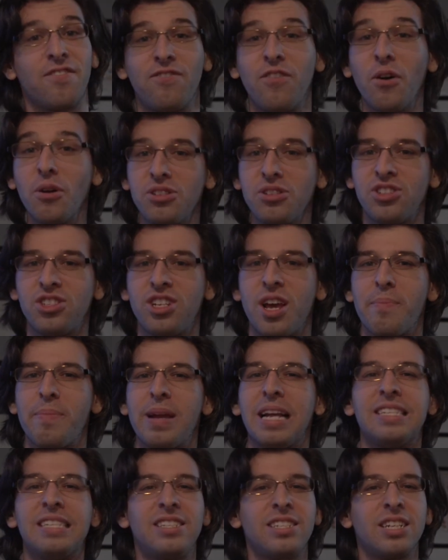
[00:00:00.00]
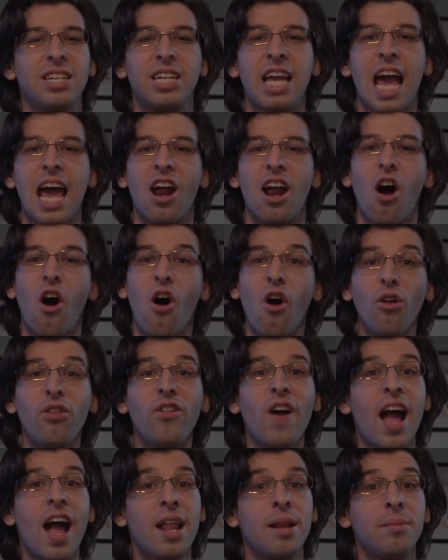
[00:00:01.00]
first tip is to get all
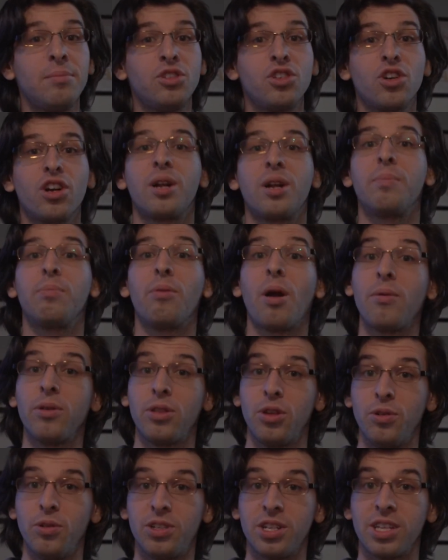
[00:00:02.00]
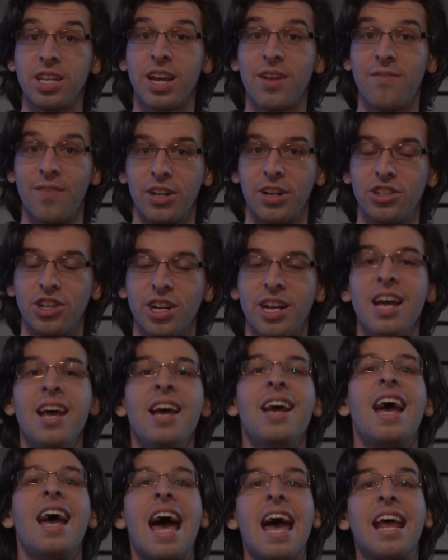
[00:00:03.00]
the items you're going to bring with you to the convention
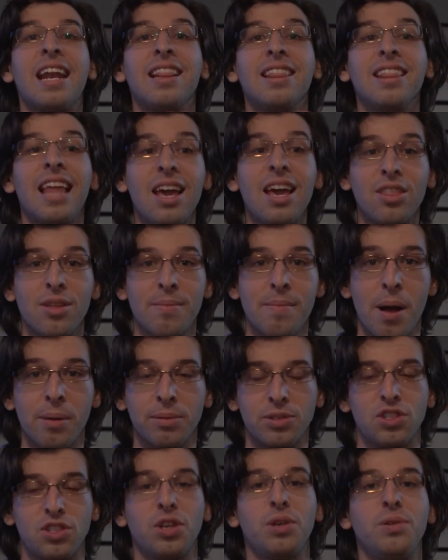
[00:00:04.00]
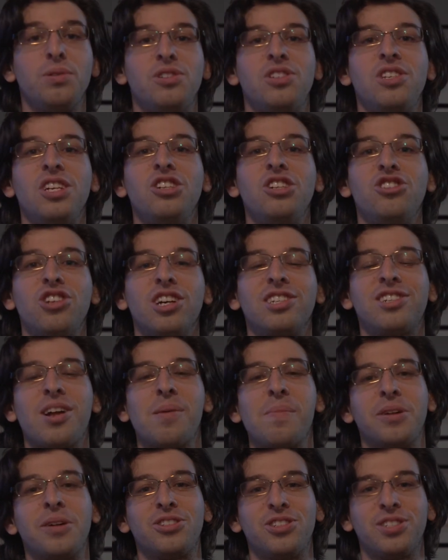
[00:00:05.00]
and lay them out so you see just
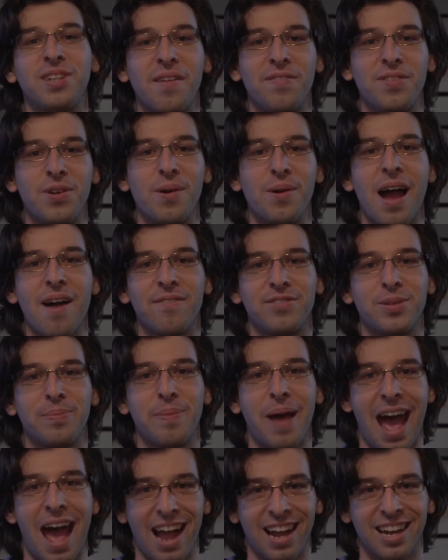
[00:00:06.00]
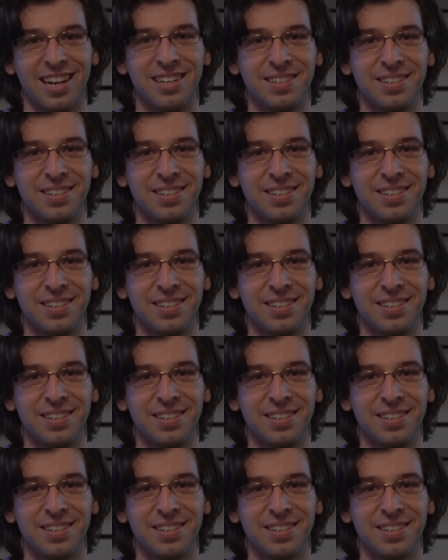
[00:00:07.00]
how much stuff you have to pack.